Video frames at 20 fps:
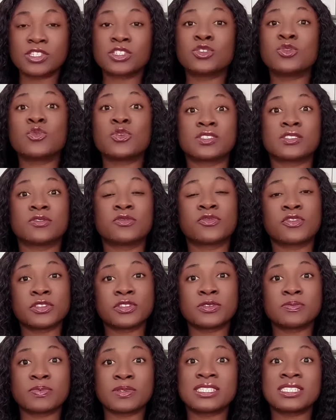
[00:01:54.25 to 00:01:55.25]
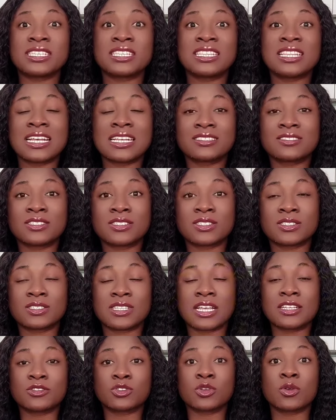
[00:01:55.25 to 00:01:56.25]
She was the first person
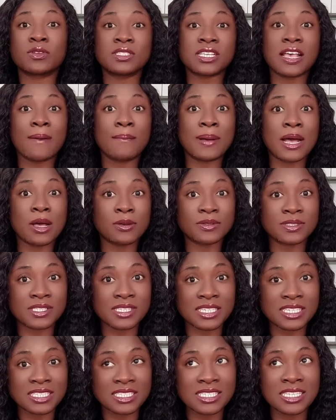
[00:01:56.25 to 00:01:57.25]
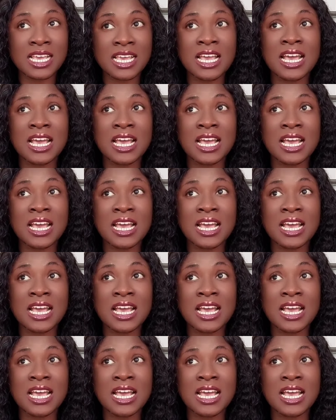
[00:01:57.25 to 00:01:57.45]
that talked about it.